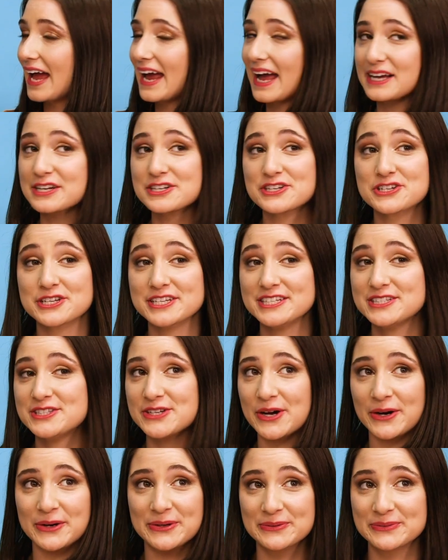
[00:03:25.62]
actually
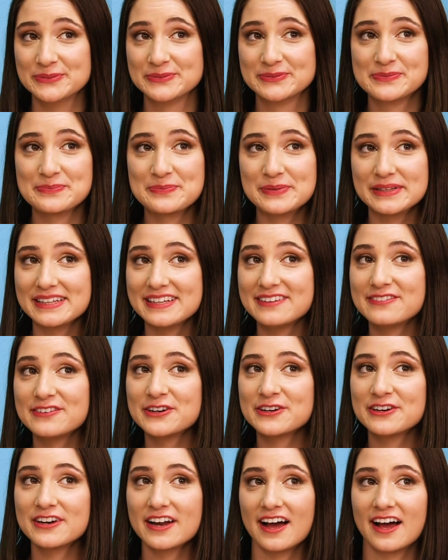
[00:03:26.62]
don't. Believe it or
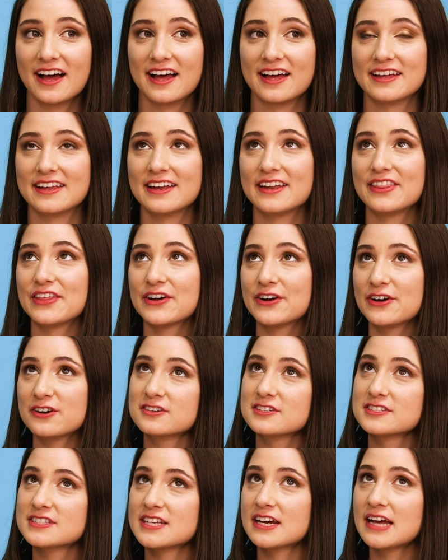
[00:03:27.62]
not, the
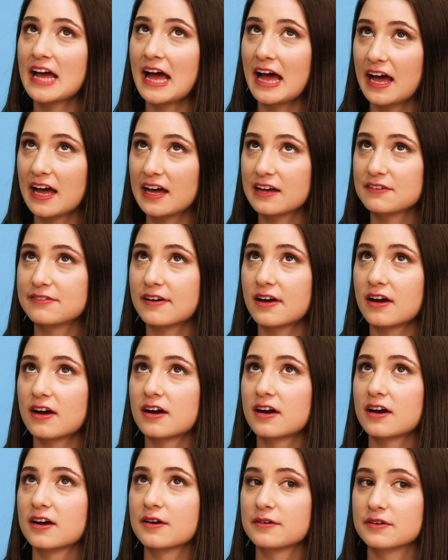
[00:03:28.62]
girls I have
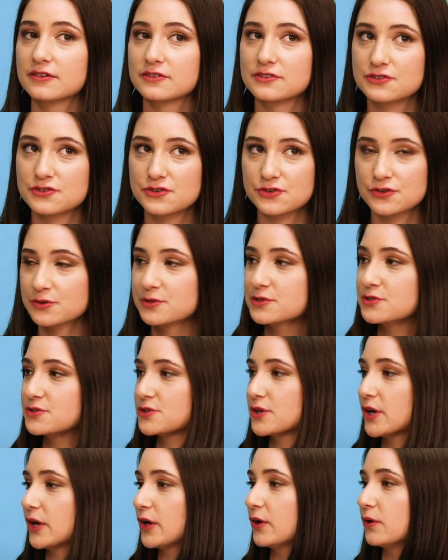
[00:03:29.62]
are true and
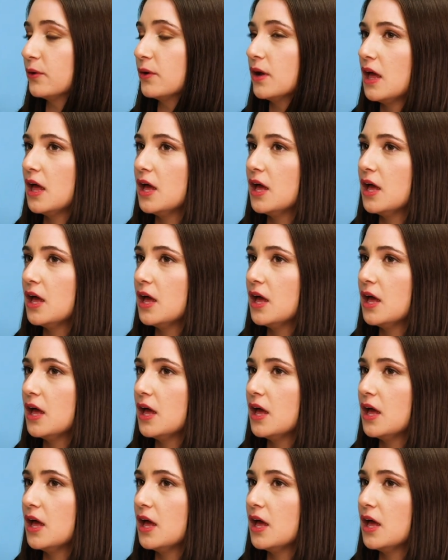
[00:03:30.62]
true.